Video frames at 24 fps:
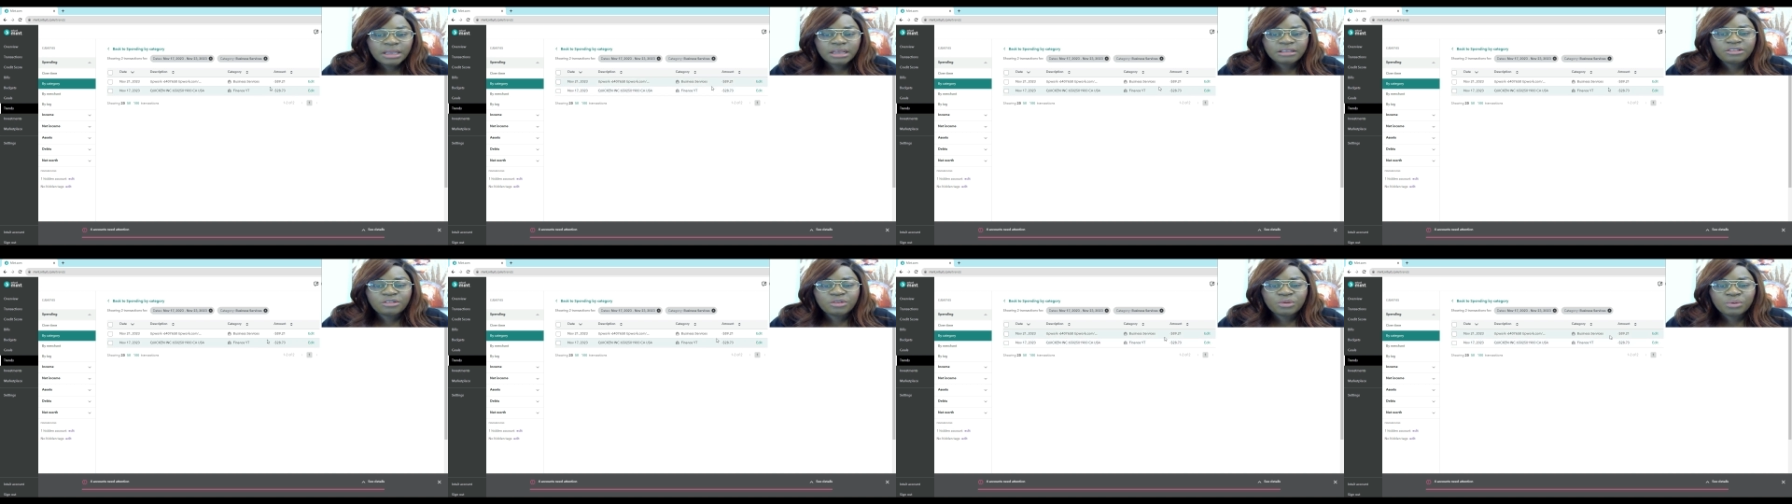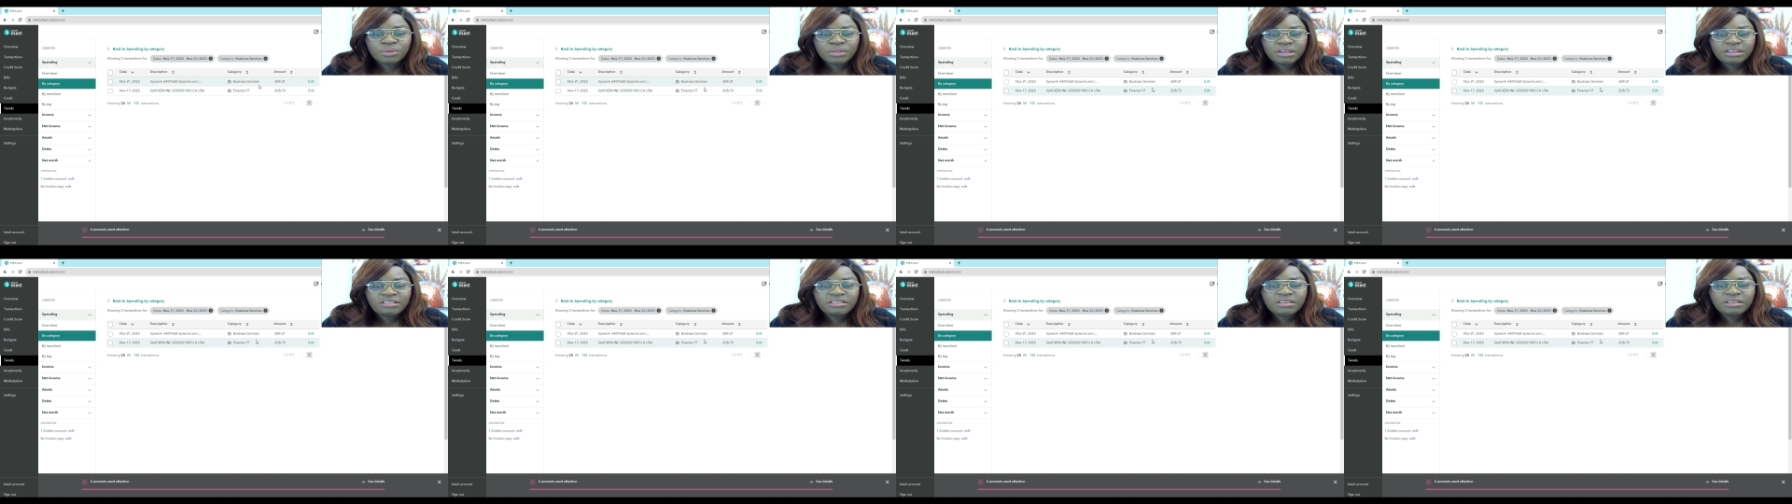So
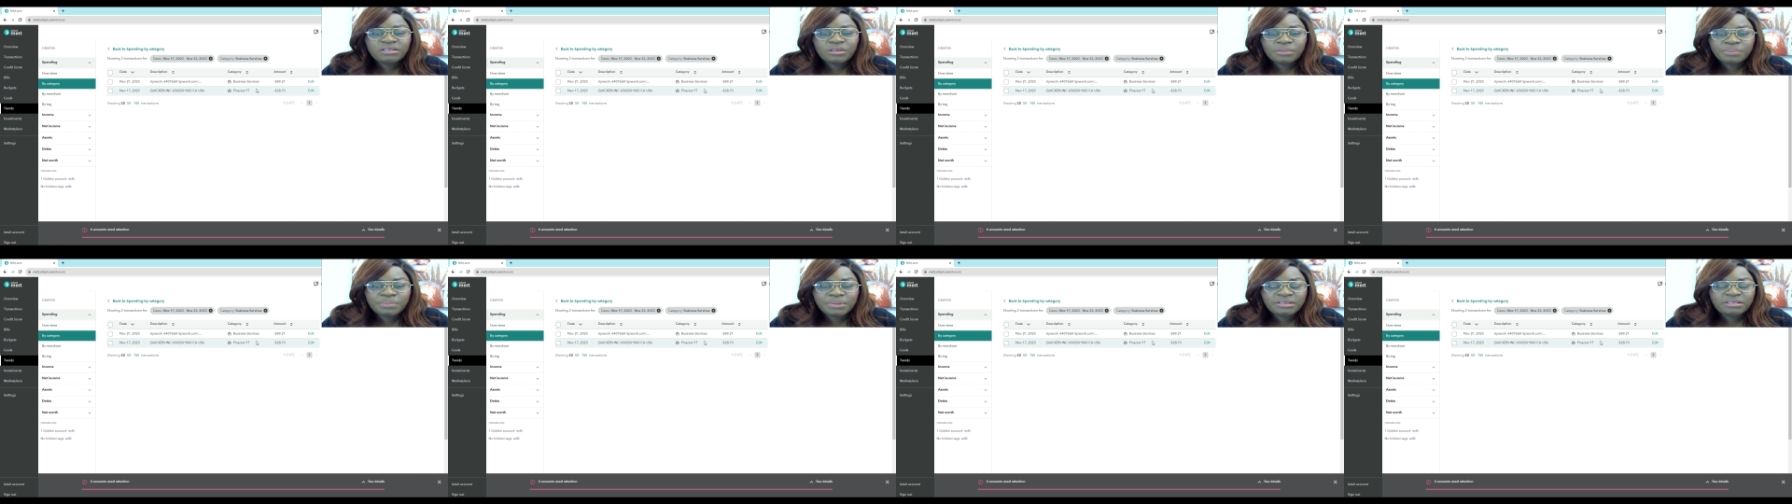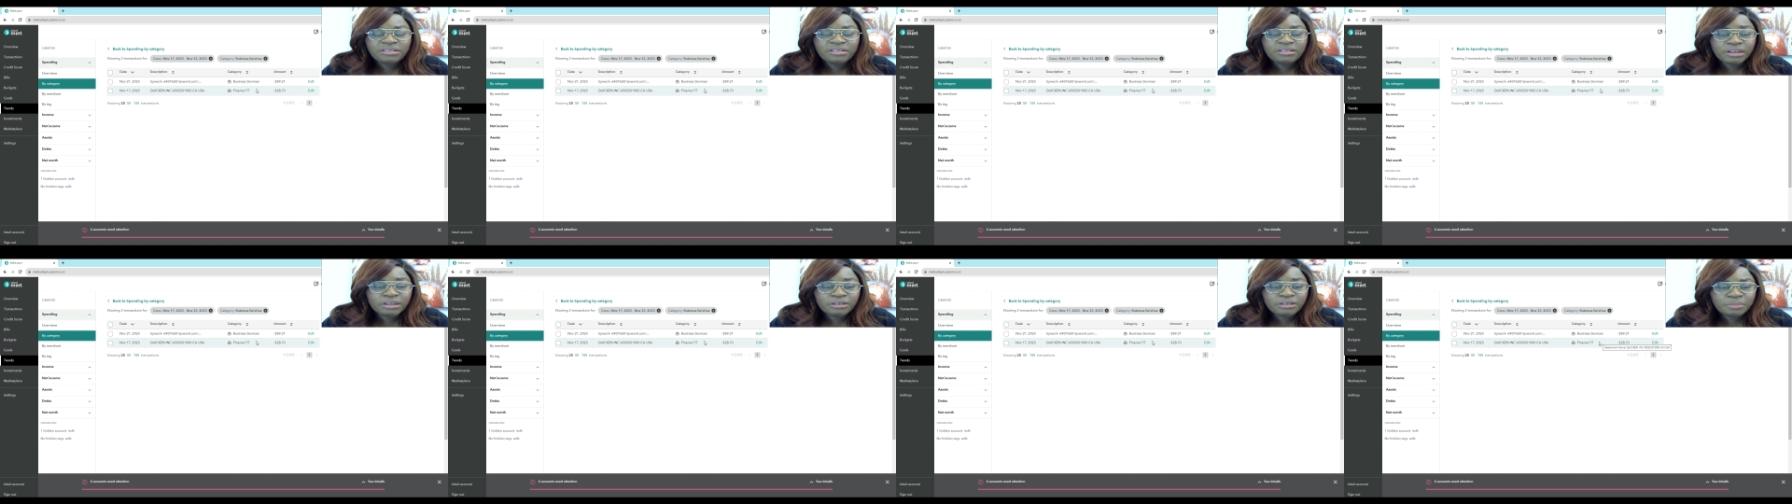this is a
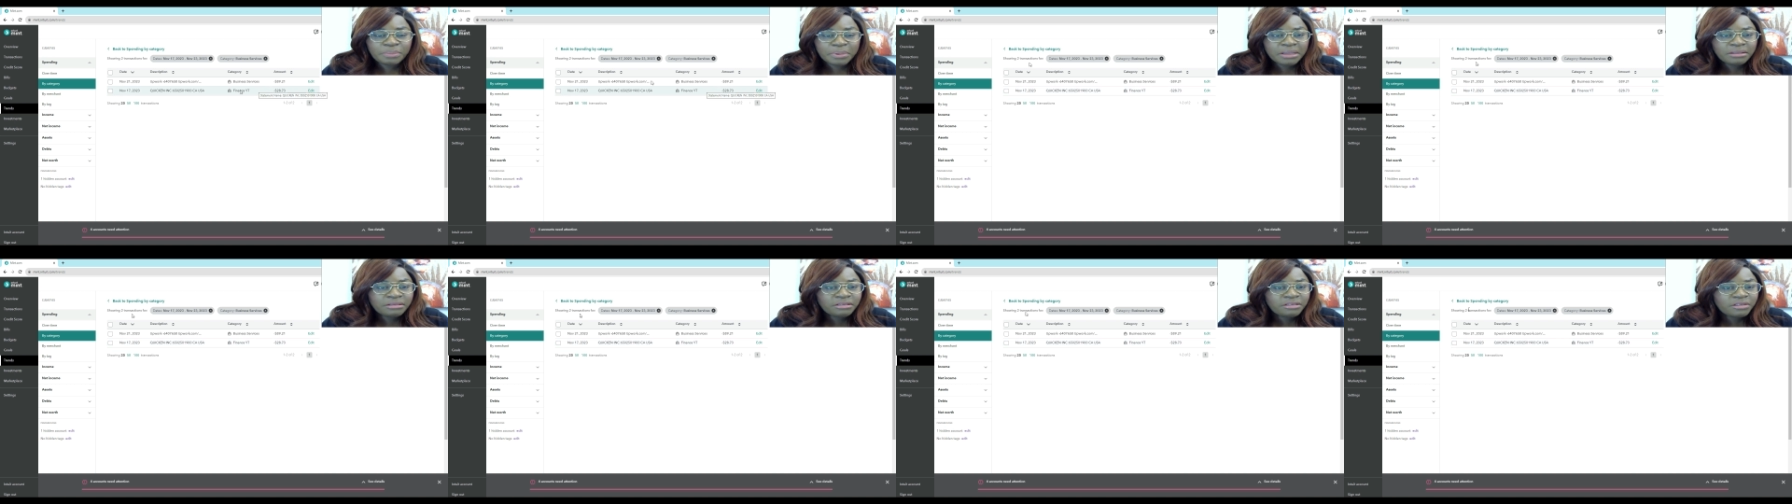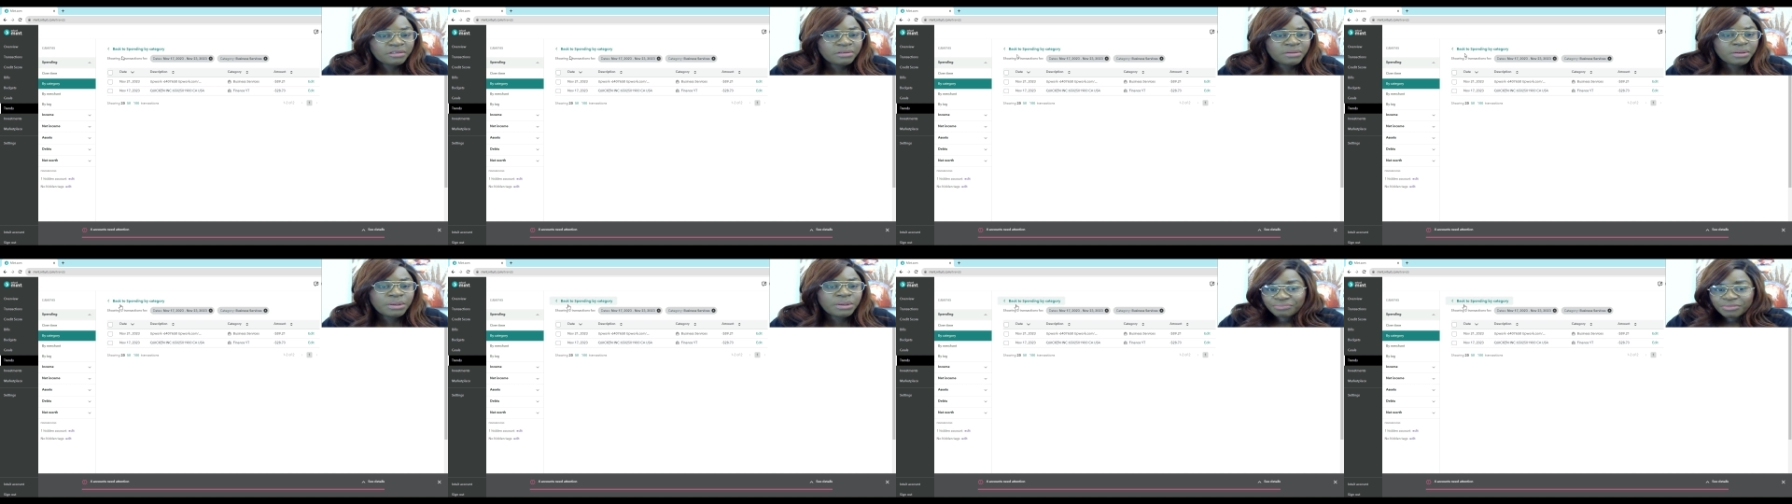business
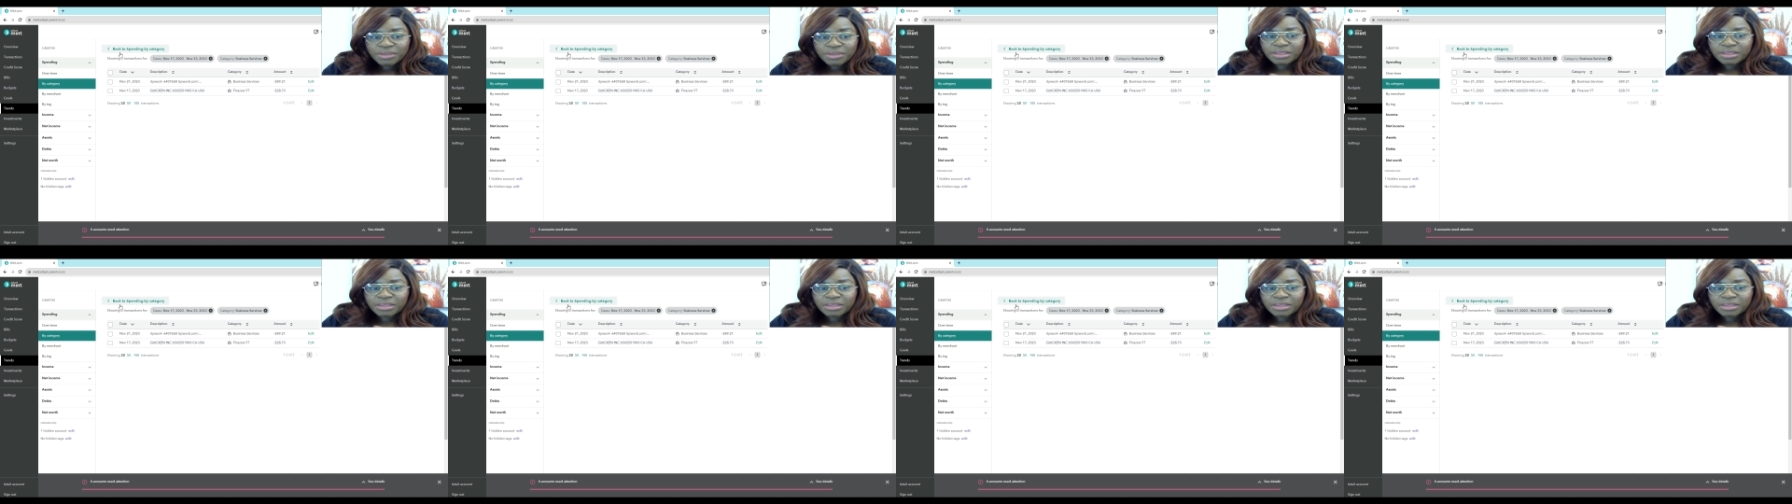expense.